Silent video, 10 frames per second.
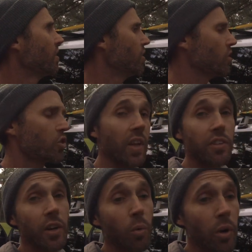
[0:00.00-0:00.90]
not sure that's
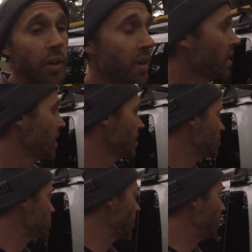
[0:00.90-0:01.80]
going to work.
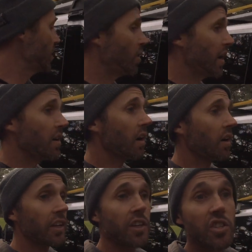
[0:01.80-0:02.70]
So anyway, I'm
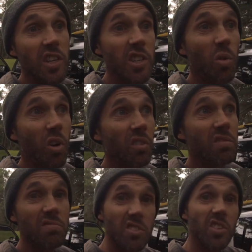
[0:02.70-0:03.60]
going to continue on,
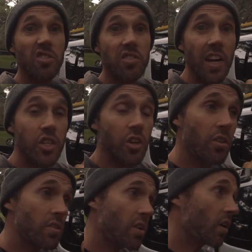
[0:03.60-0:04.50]
so stay
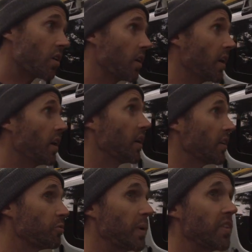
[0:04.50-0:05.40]
tuned. I'm going to
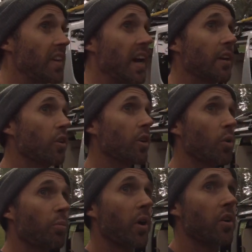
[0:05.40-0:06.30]
spend the day doing
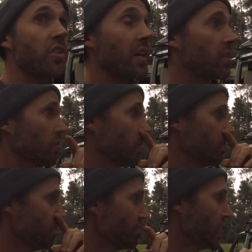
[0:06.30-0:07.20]
more projects
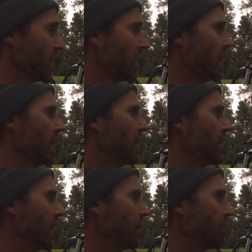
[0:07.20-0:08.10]
and
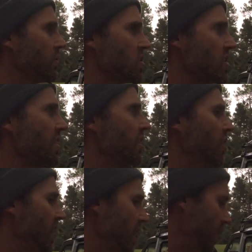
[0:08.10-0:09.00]
stay the
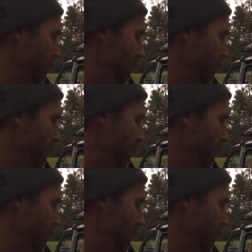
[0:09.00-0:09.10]
night here,